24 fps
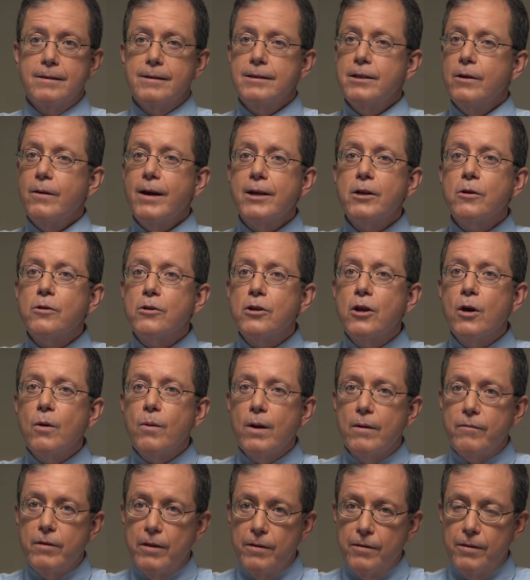You know, I don't know
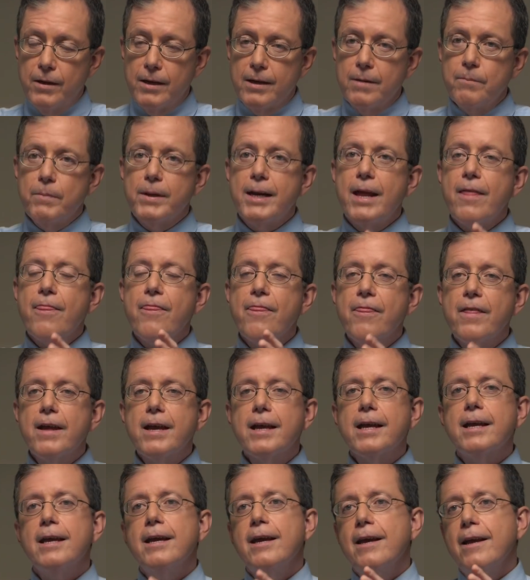everything, but I
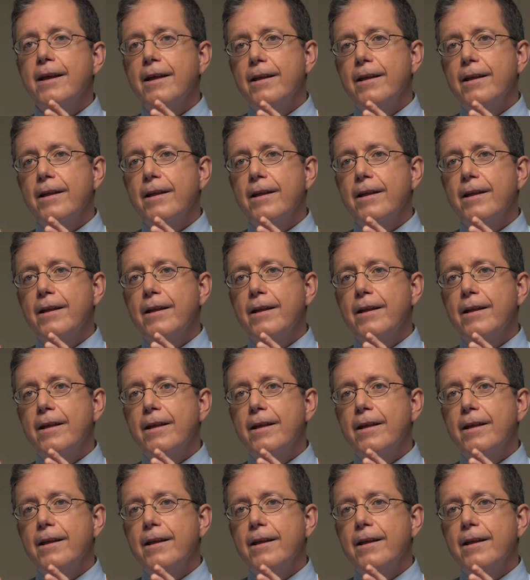think